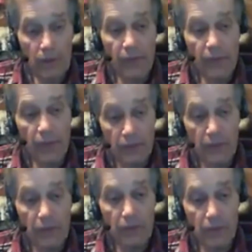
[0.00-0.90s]
if you
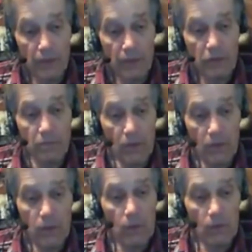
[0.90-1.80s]
catch a
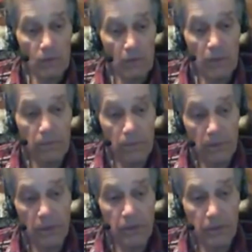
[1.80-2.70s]
small swarm and you
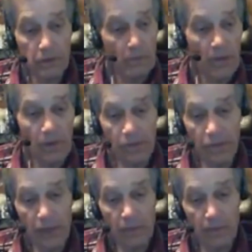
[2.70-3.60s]
put just a small
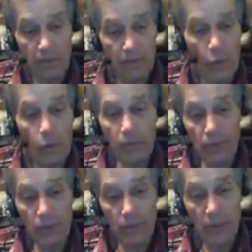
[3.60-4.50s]
frame of open
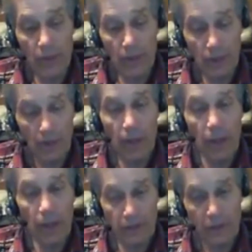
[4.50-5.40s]
brood in there,
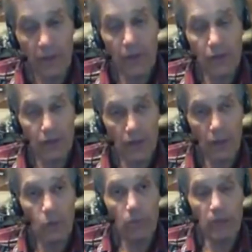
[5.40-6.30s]
it has a tendency to
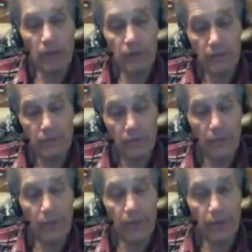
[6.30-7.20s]
hold bees
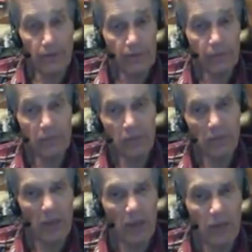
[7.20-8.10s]
pretty good.
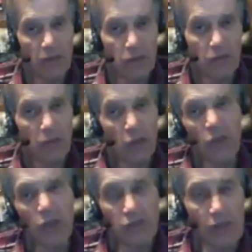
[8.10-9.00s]
Just
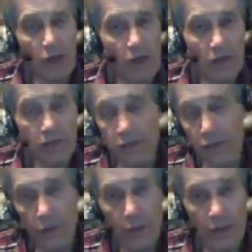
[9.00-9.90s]
increases the odds. There's
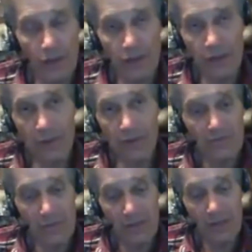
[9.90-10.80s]
no guarantees
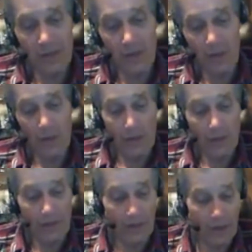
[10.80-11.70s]
on
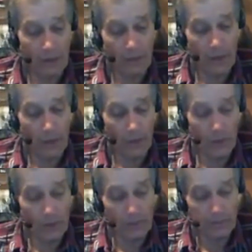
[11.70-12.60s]
anything in the bee
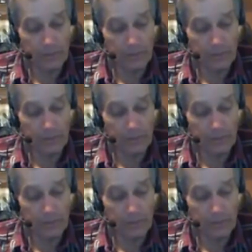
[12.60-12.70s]
world.